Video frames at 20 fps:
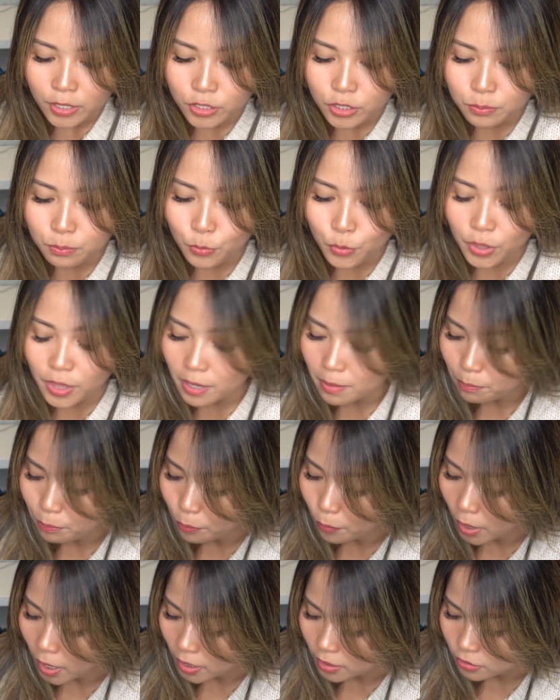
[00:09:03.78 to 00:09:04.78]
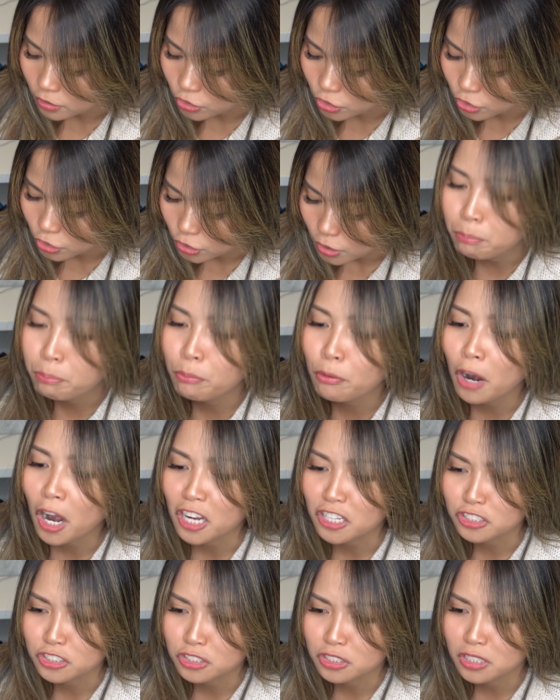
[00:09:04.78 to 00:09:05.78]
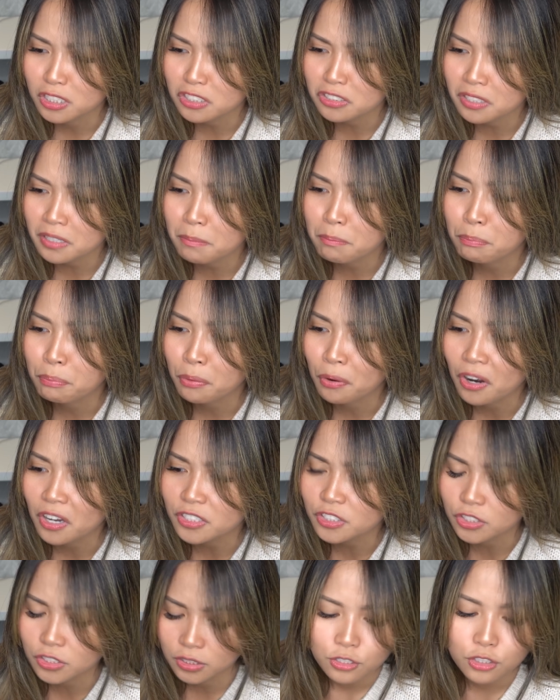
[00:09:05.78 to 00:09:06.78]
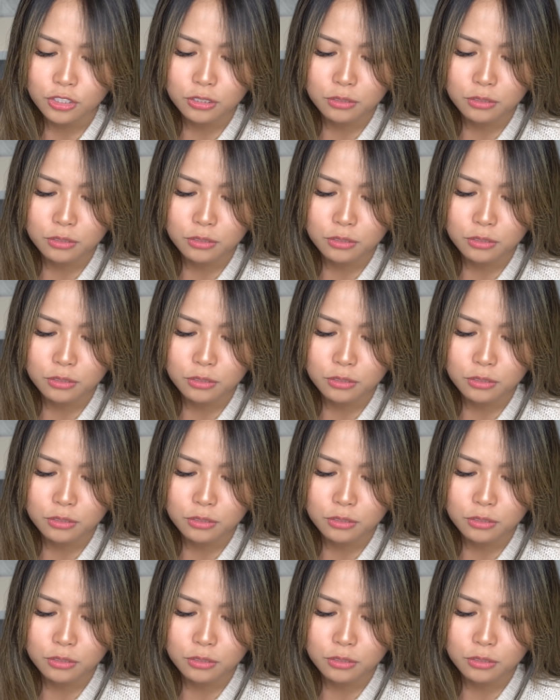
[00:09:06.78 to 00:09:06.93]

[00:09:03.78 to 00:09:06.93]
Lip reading: smoothing brush. Did I say brush?